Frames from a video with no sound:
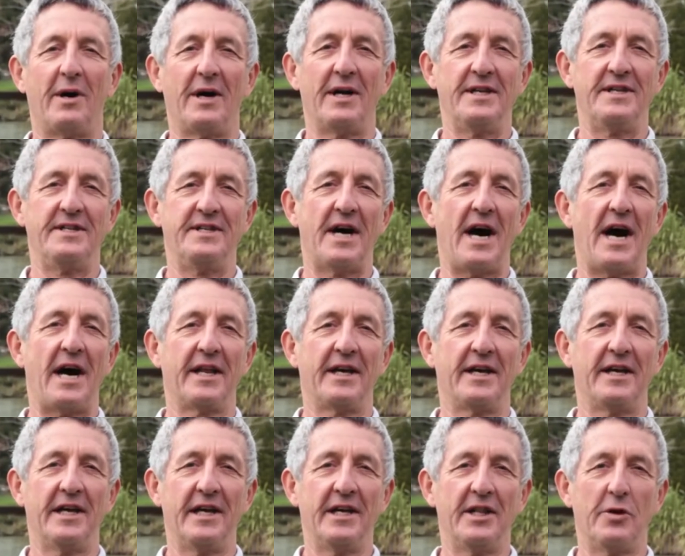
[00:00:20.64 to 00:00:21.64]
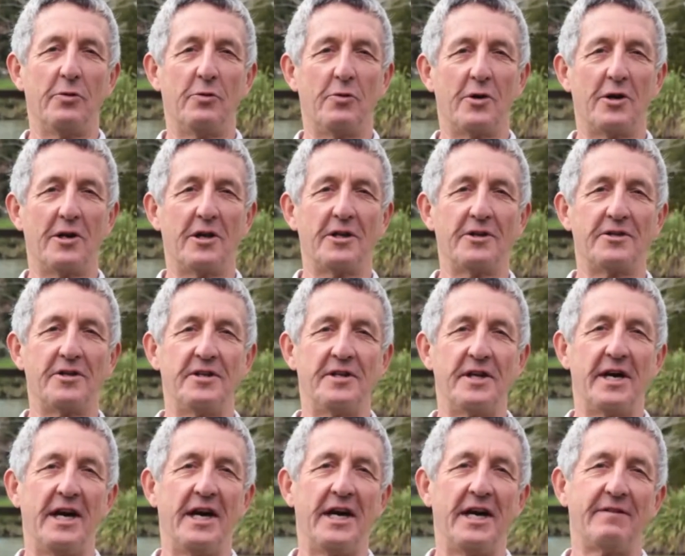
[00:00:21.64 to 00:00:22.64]
by data in the world
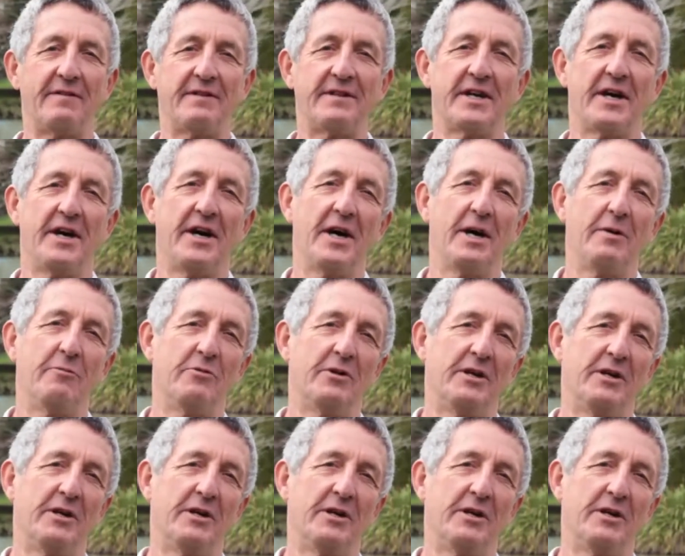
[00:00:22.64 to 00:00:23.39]
today. Every time